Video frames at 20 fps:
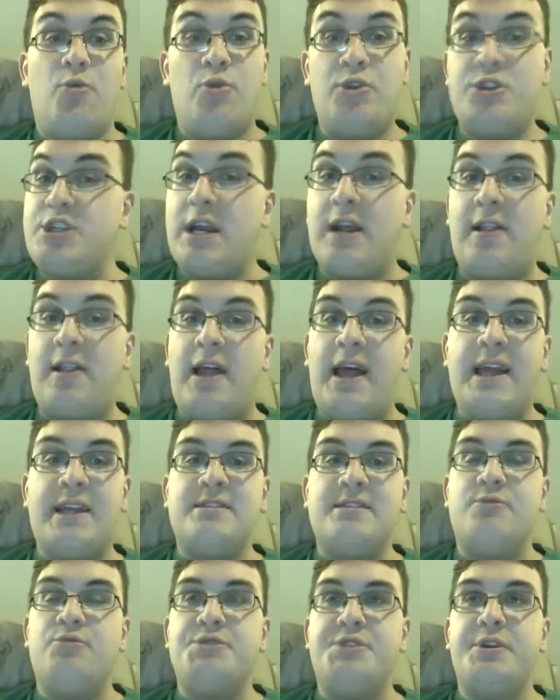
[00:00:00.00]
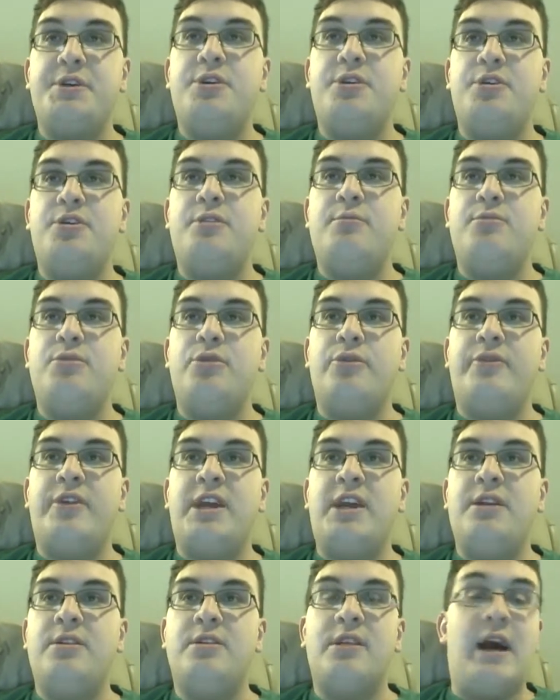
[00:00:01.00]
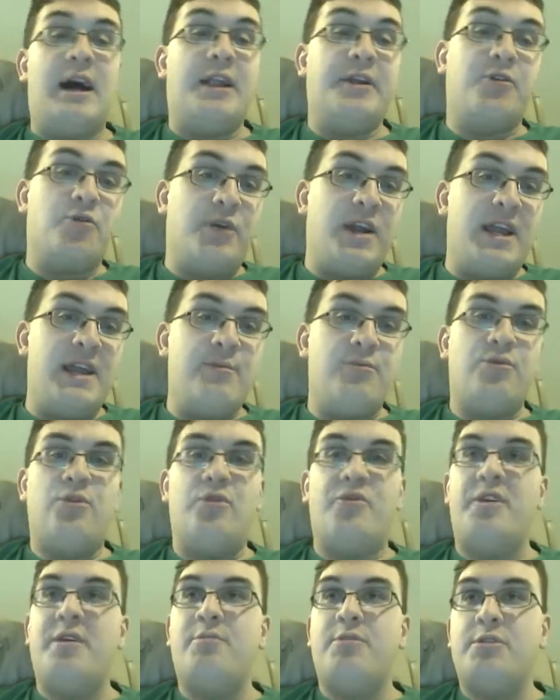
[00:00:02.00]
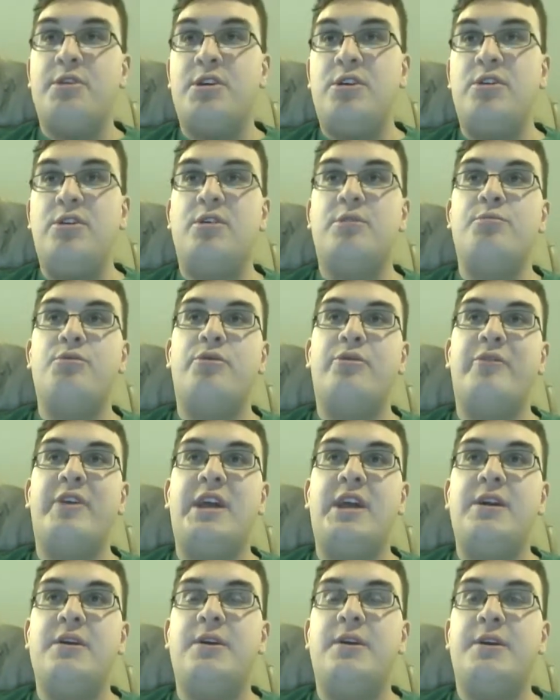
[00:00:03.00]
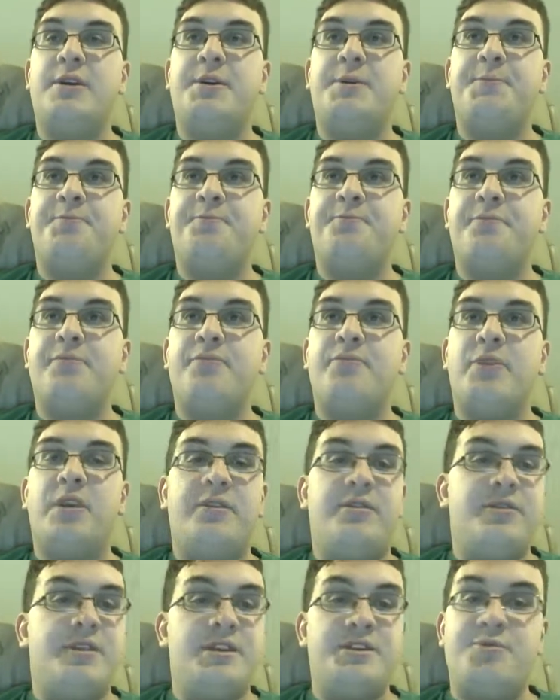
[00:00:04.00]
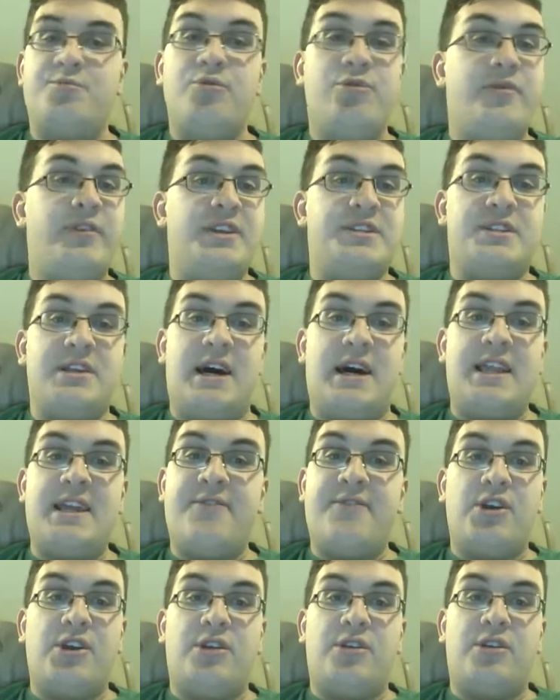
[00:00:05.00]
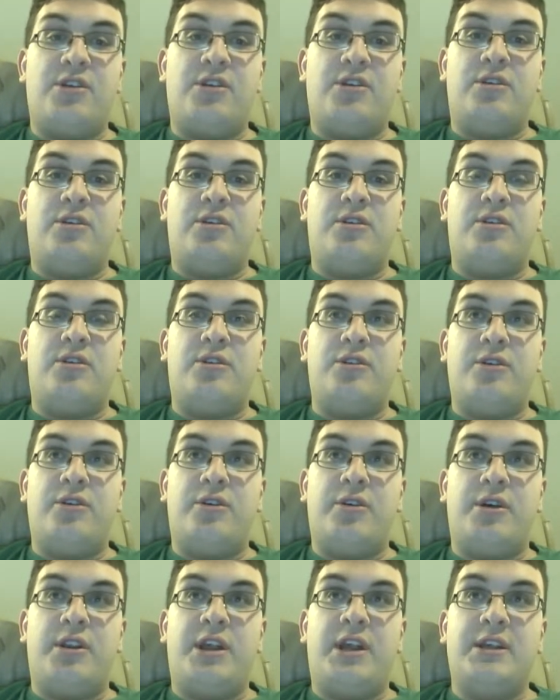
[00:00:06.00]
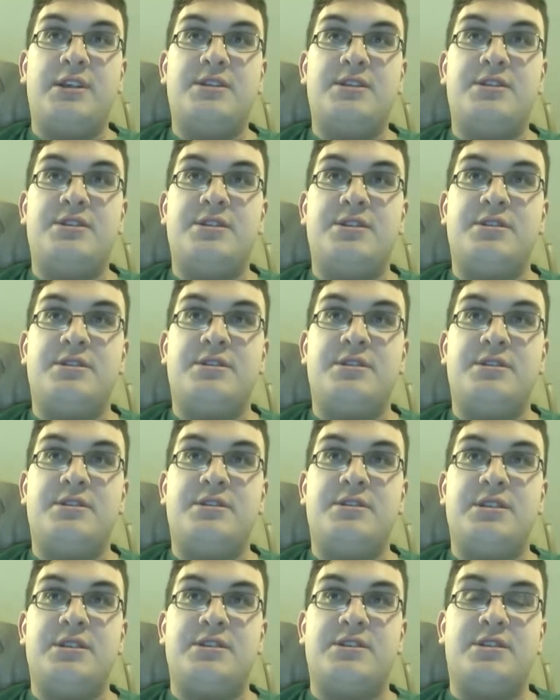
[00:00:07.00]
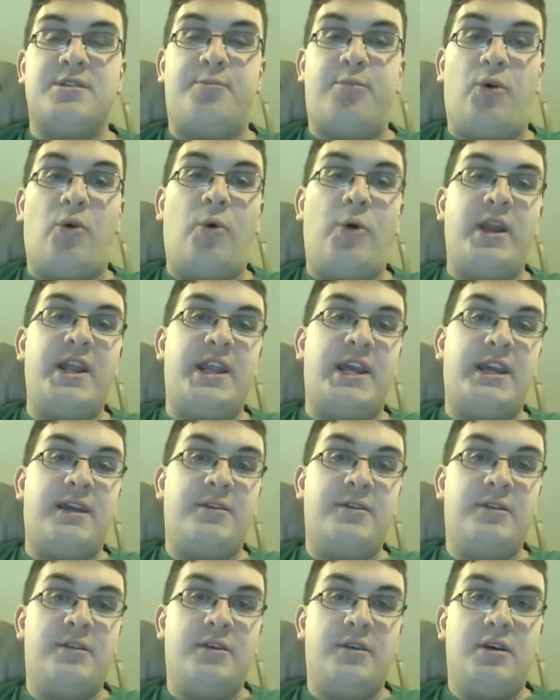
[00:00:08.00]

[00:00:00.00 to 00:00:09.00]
which I liked. It was a good movie. Not a great movie, but a good movie. This movie's not even good. It's just disappointing.